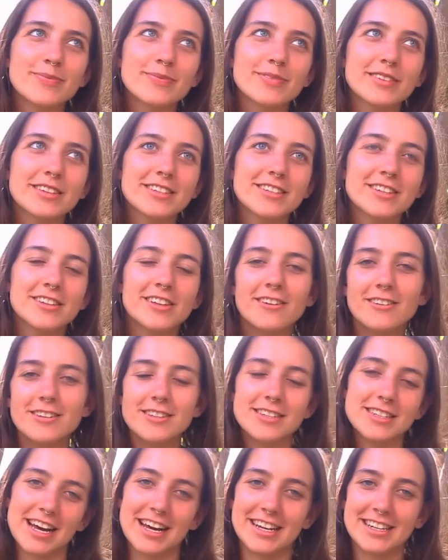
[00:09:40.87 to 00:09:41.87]
So that
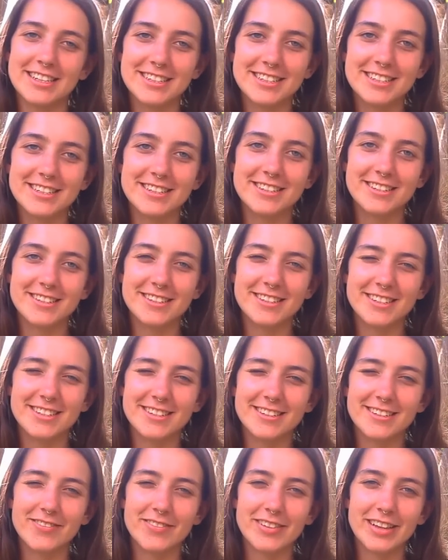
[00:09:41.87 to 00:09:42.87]
was nice to just
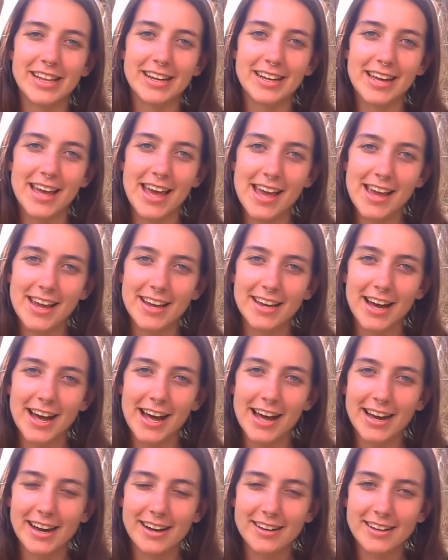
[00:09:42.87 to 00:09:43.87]
sort of be like, hey,
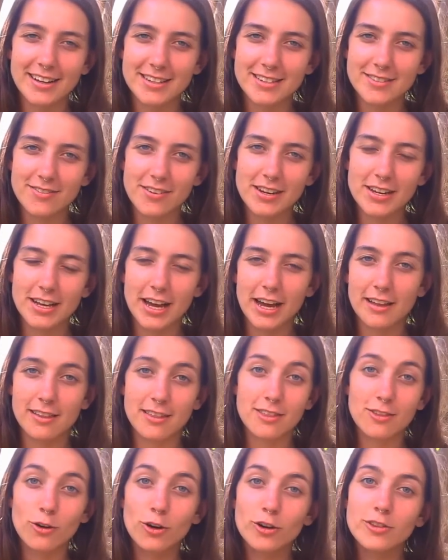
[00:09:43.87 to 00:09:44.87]
it's funny, I
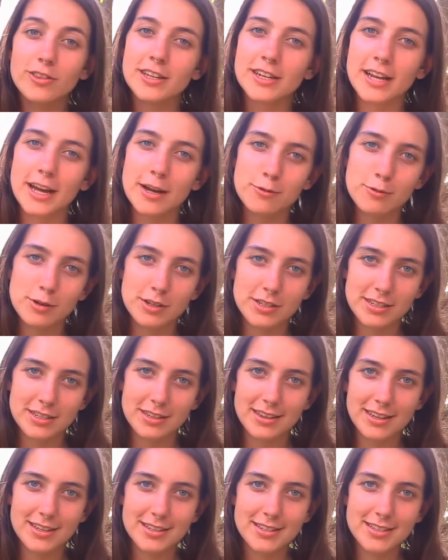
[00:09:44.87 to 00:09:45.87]
thought that I
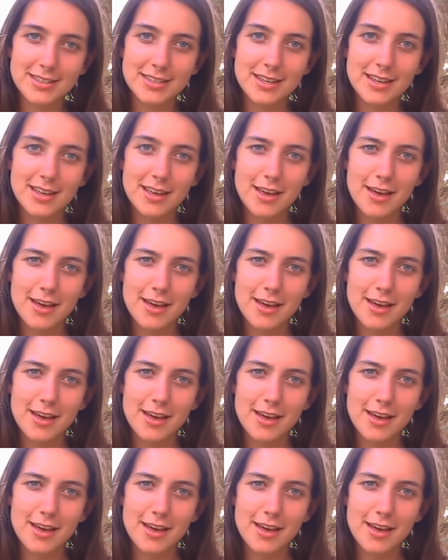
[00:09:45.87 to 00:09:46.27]
wanted this,